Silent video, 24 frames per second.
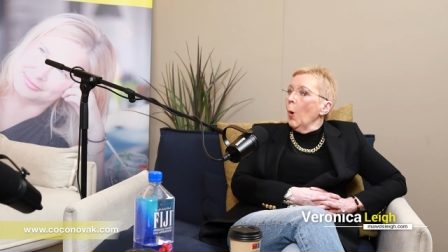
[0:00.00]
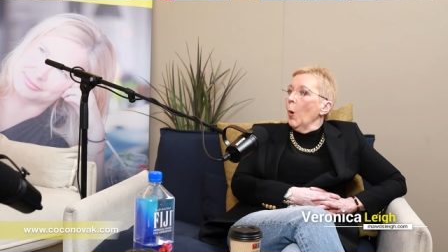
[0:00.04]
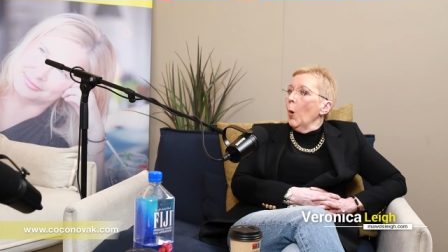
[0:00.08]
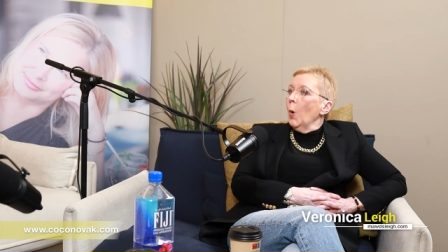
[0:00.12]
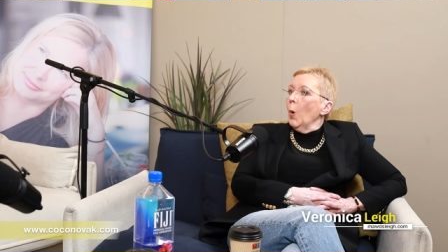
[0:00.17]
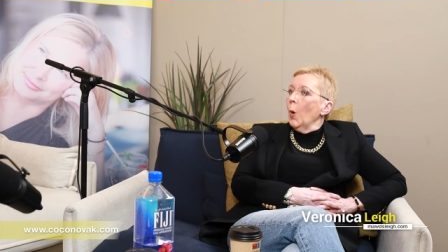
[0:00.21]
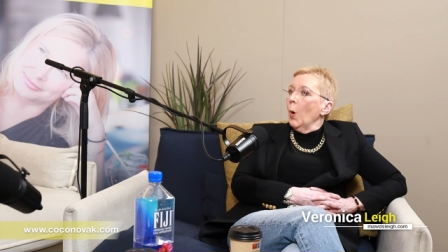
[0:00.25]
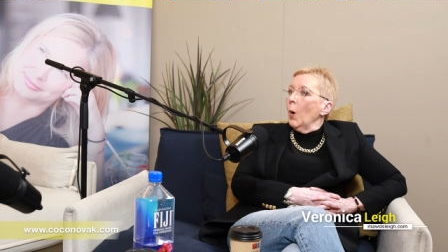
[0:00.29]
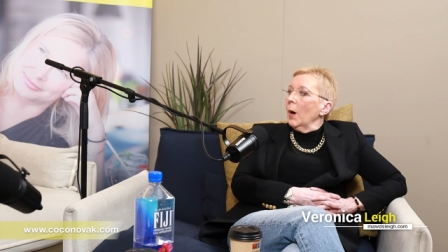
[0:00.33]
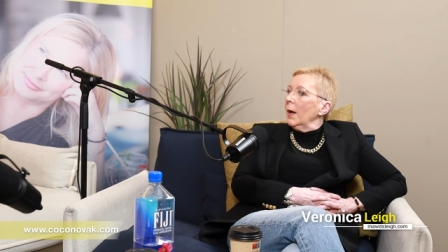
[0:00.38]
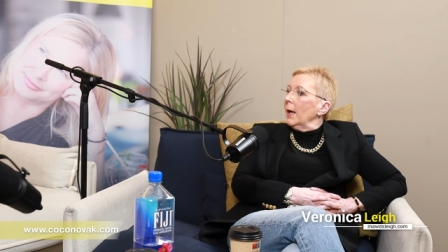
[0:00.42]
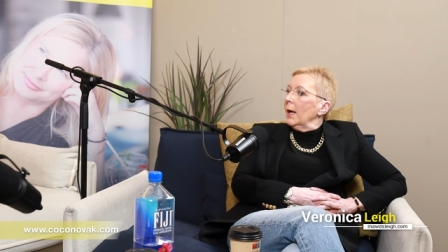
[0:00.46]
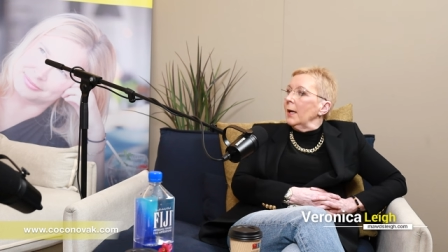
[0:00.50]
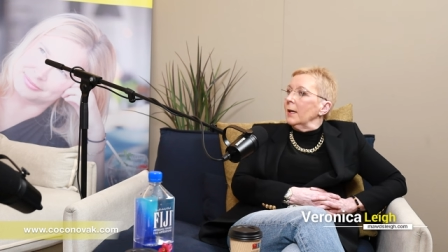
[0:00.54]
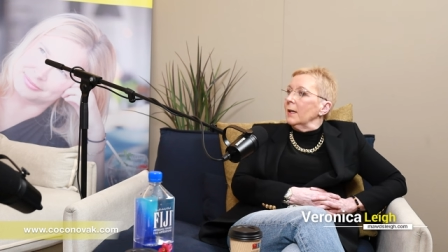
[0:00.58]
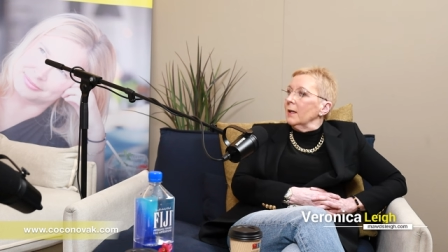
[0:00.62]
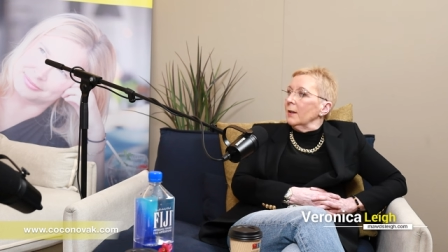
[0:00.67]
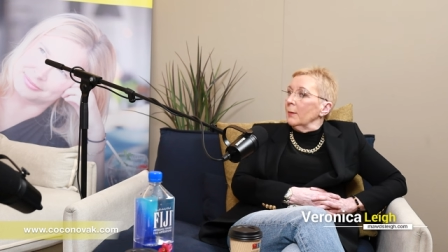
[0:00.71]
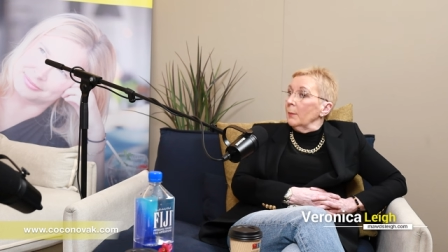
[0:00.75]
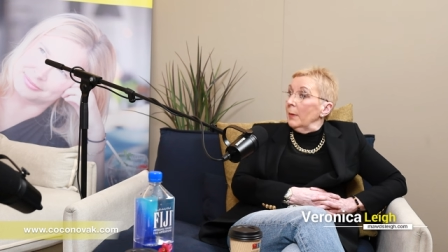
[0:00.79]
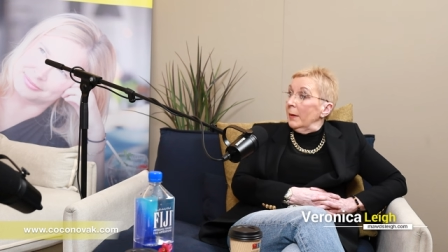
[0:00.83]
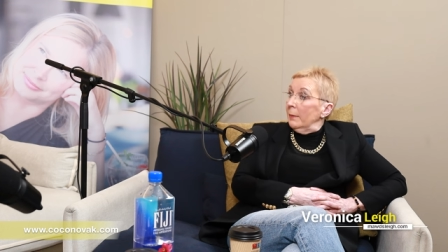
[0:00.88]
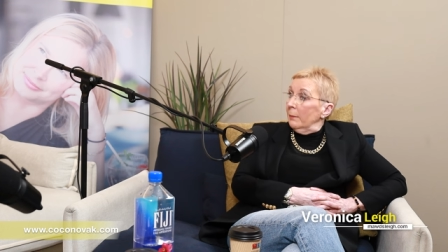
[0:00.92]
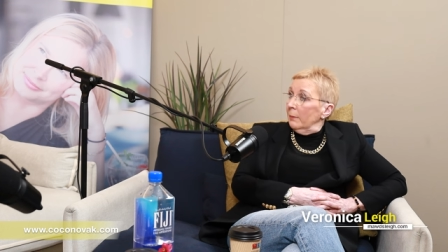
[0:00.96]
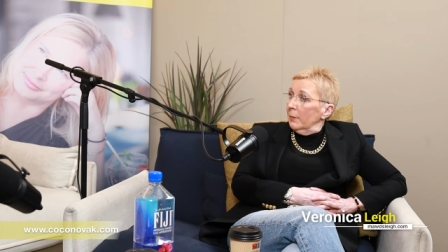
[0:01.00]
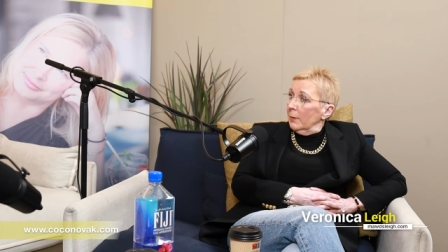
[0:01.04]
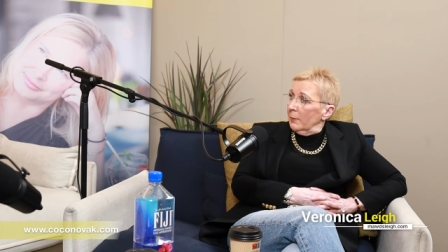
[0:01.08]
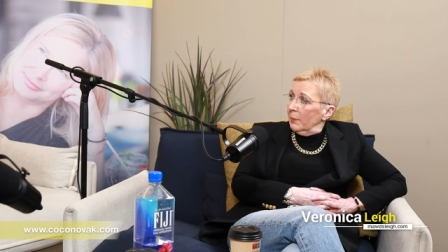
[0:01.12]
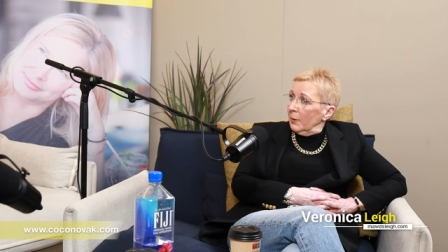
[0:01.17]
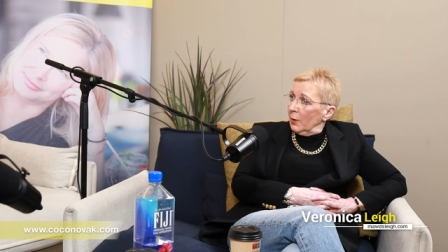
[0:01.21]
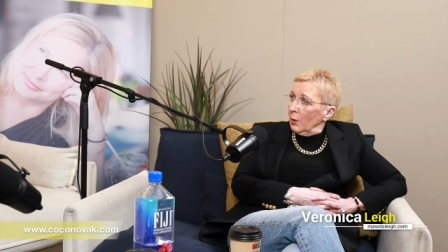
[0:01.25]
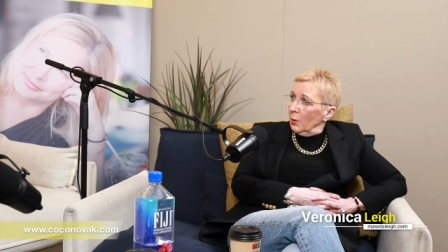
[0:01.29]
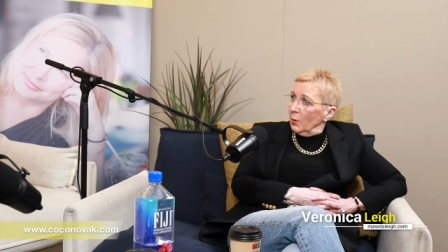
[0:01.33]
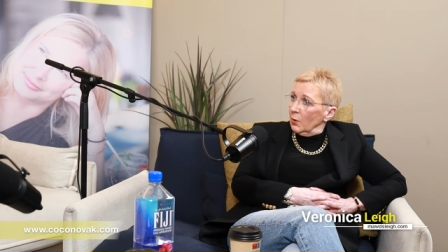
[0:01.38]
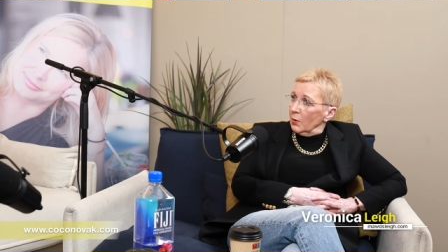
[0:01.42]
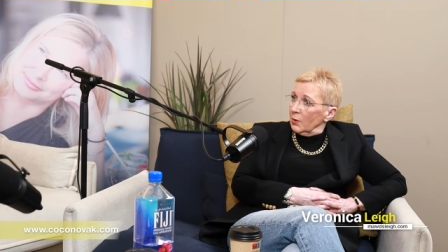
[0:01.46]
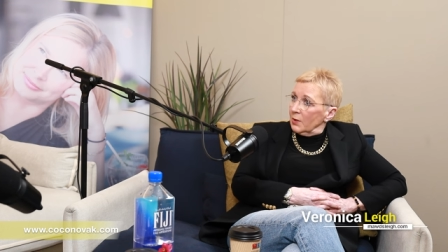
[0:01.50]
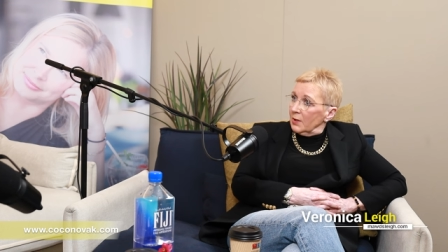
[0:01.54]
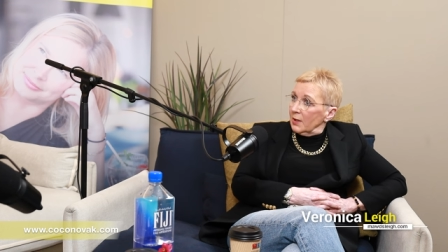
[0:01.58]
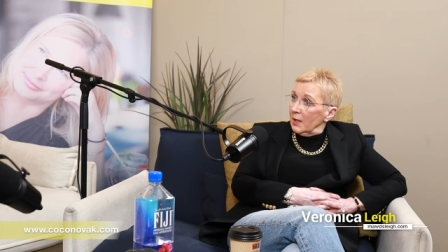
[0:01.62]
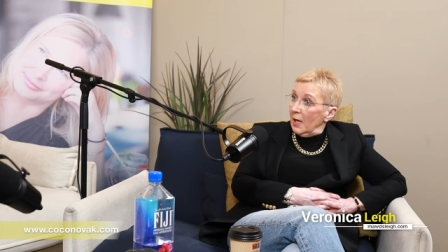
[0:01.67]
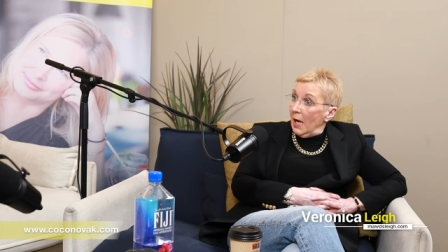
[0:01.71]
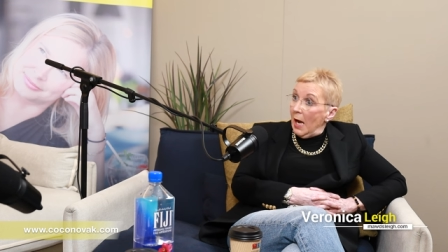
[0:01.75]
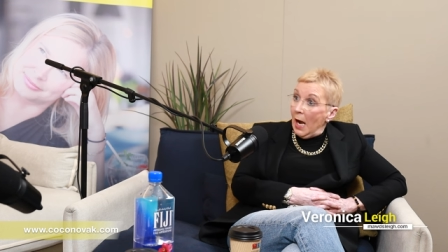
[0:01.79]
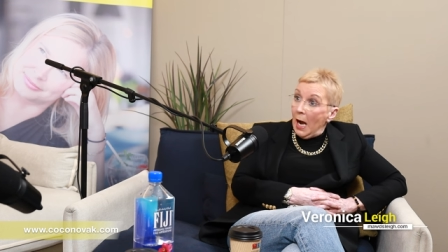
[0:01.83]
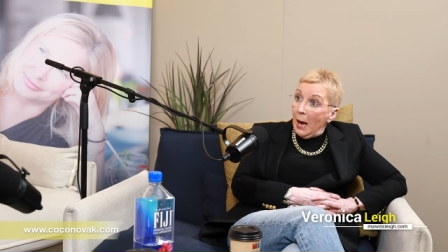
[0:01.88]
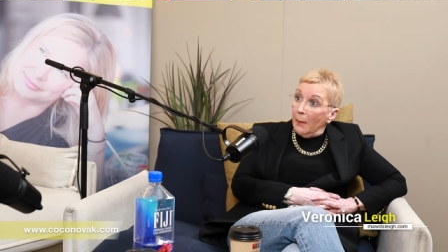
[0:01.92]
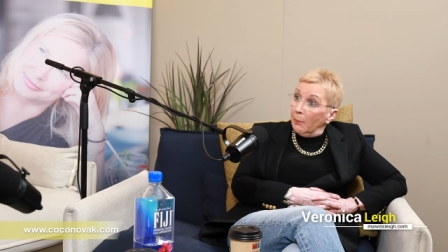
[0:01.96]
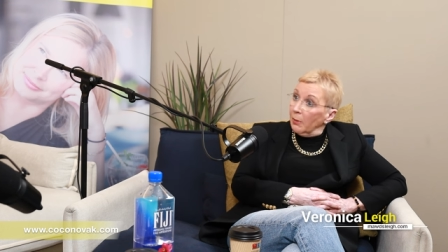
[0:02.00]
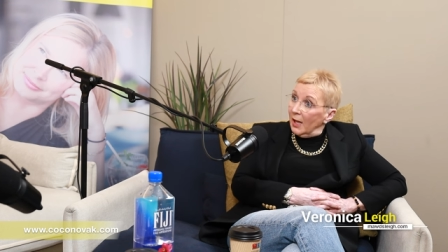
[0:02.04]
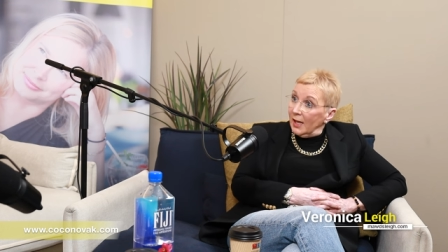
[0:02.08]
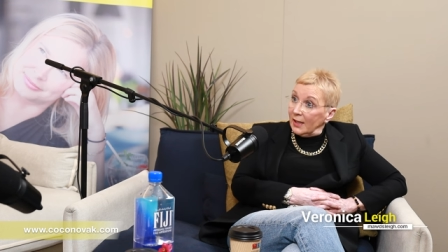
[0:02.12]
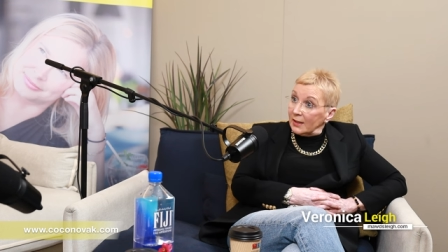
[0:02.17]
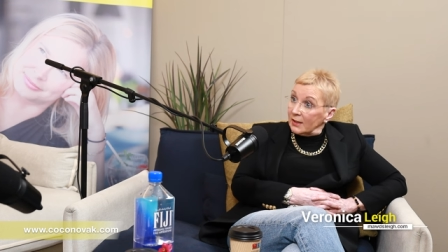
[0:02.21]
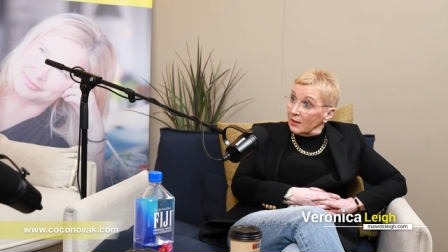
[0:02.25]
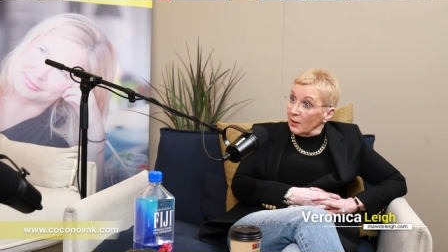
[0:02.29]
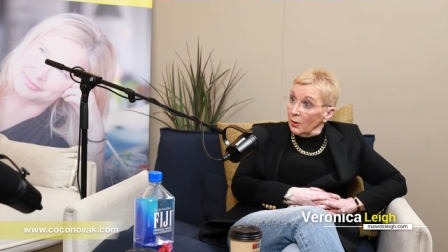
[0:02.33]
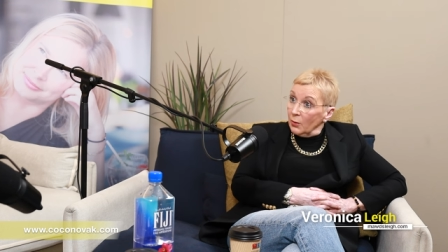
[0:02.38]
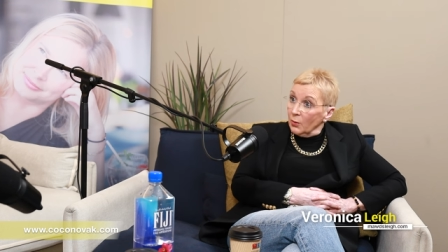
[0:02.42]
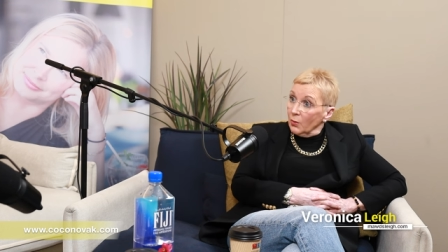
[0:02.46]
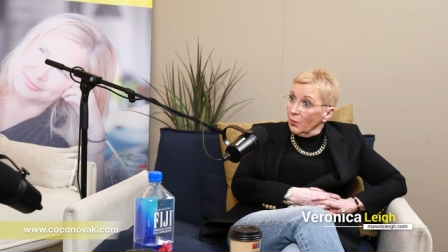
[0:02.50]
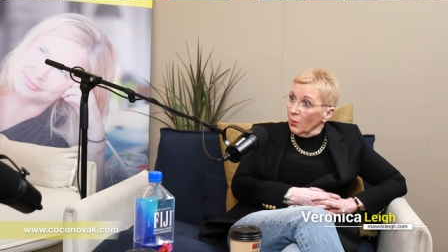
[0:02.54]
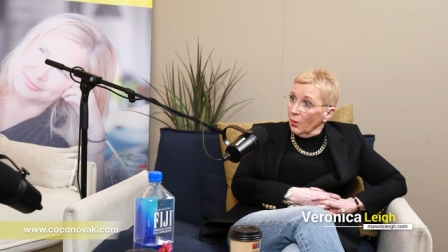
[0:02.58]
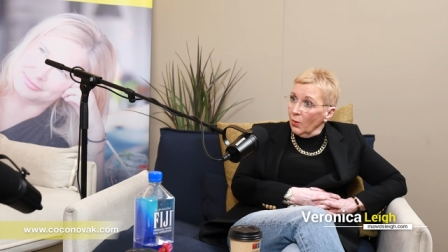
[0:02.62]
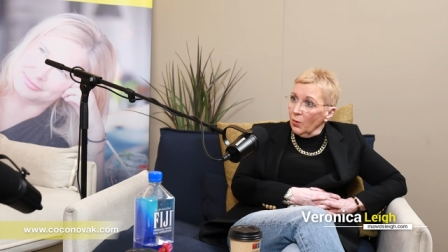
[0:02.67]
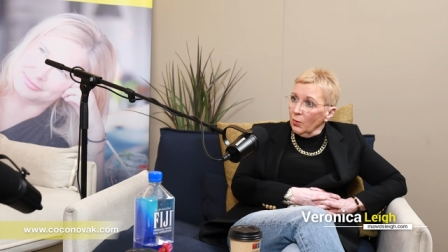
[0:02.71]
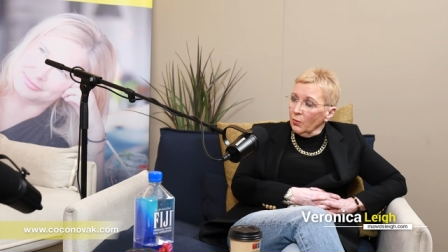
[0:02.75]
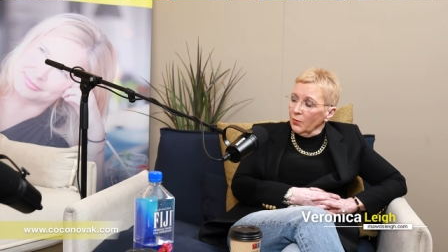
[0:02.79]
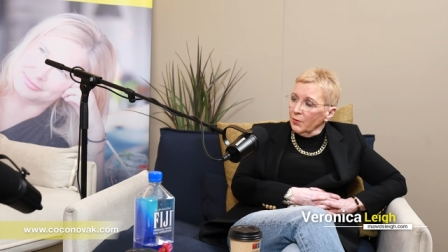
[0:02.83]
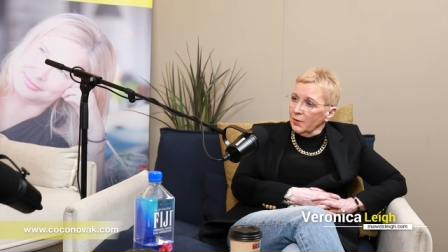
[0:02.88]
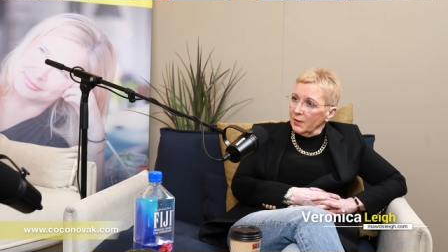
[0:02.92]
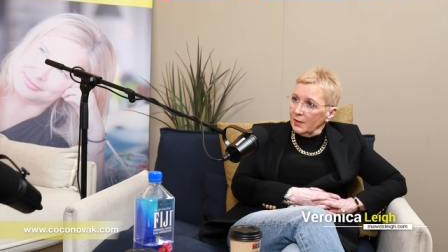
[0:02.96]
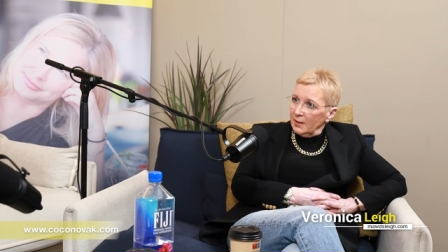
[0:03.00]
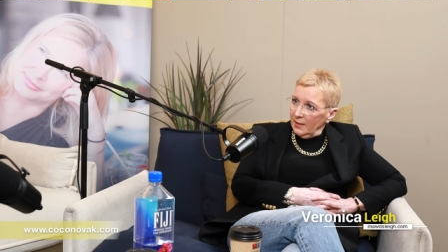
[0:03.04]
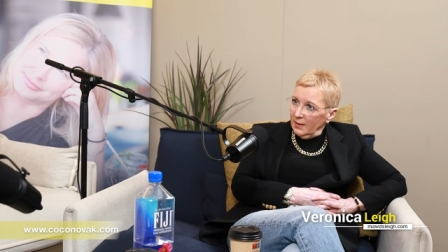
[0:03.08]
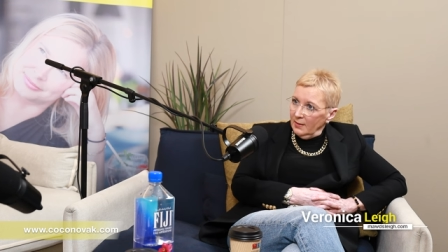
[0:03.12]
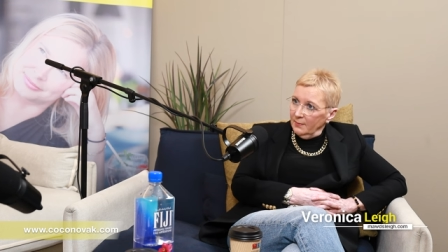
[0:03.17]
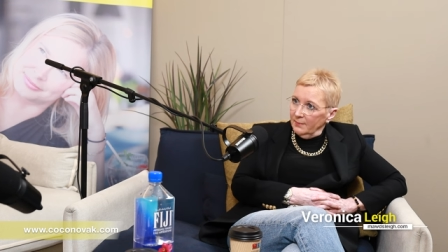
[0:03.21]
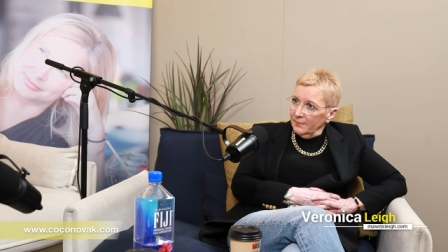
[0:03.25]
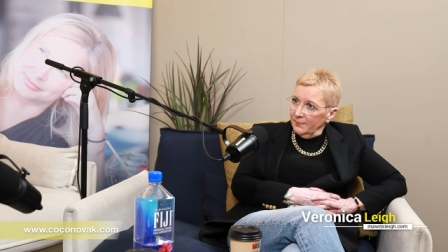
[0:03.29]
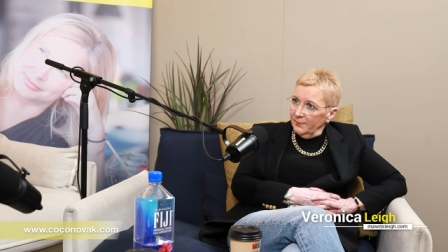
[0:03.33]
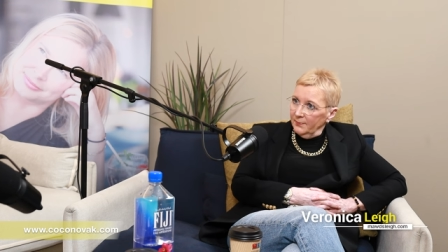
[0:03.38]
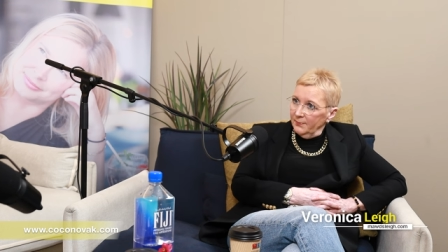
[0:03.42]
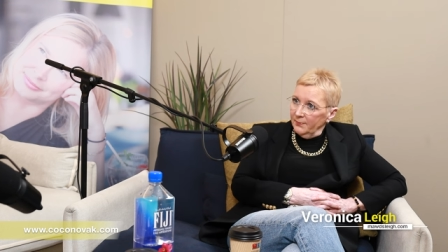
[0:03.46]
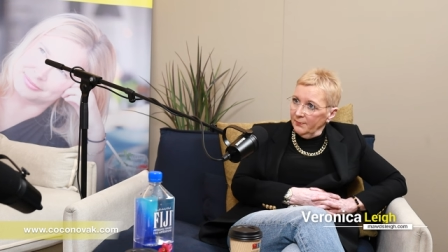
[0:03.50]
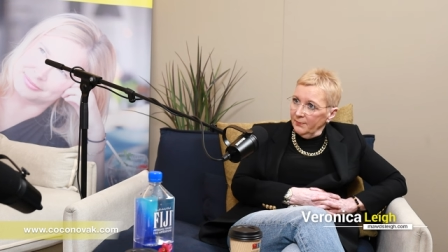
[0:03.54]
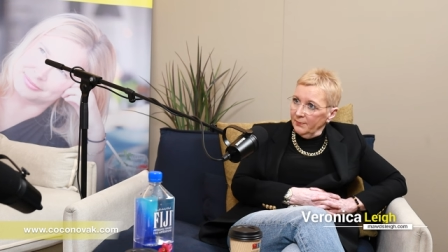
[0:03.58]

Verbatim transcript: oh, I can't remember because I blacked out all the time.